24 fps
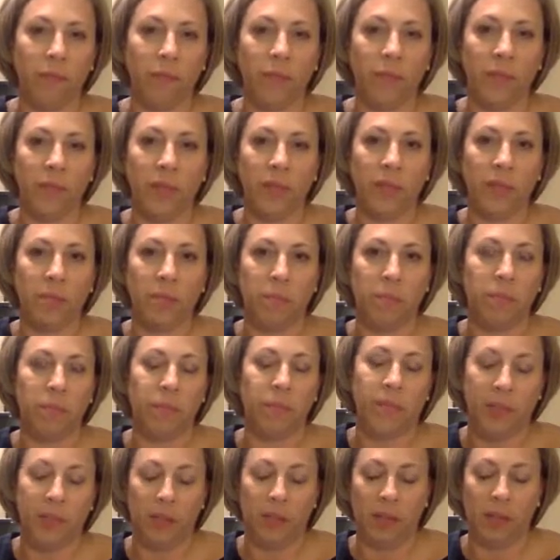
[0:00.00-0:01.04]

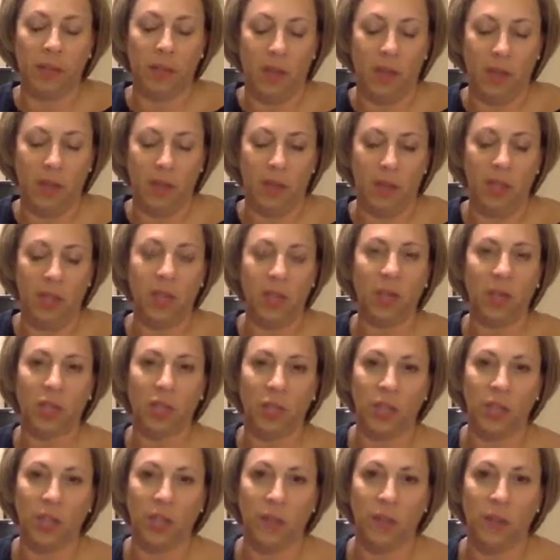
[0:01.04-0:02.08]
this
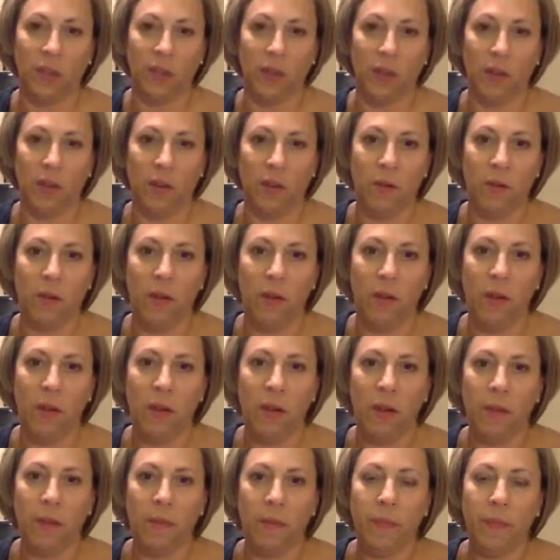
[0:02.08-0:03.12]
deduction did for you.
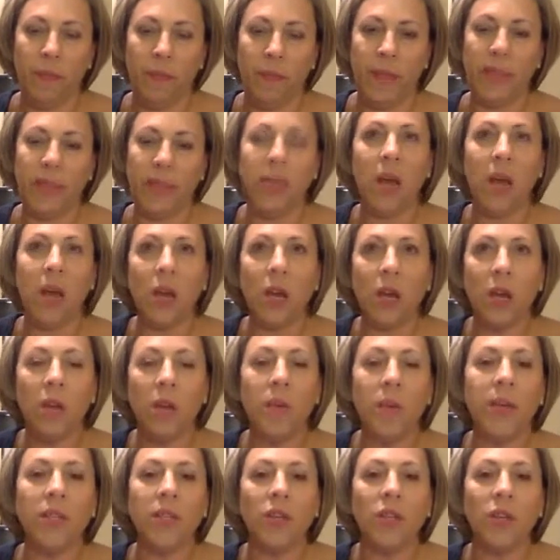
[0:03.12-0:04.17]
It's not going to
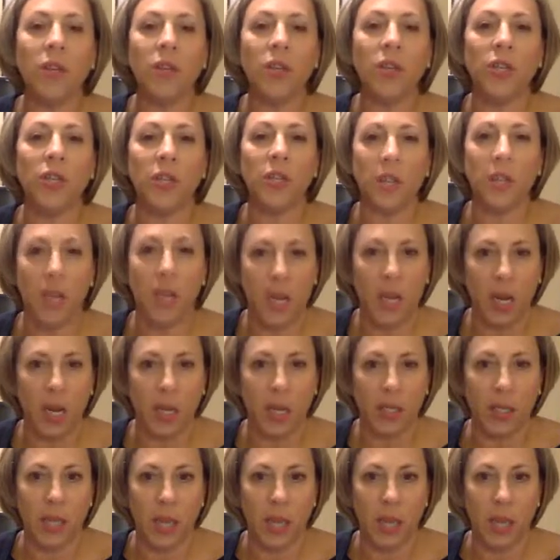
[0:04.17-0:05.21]
be as good as you think it
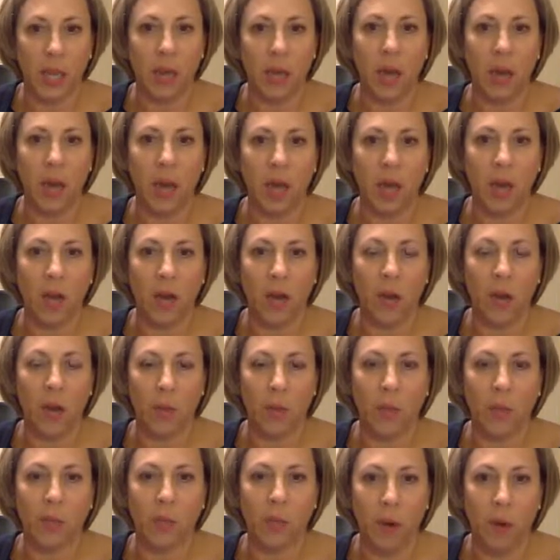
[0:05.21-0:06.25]
is. I can
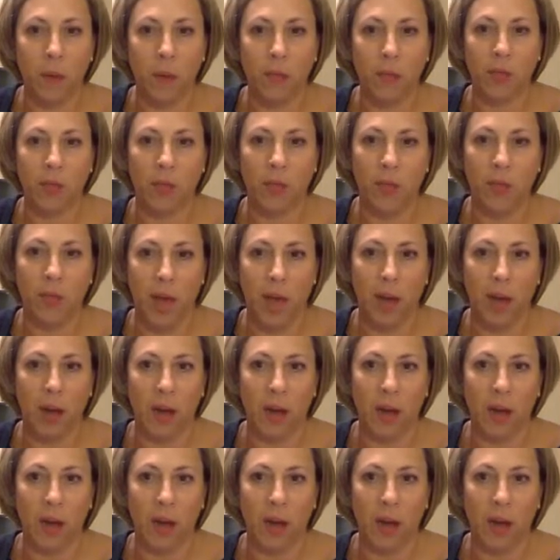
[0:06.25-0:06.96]
almost promise you that.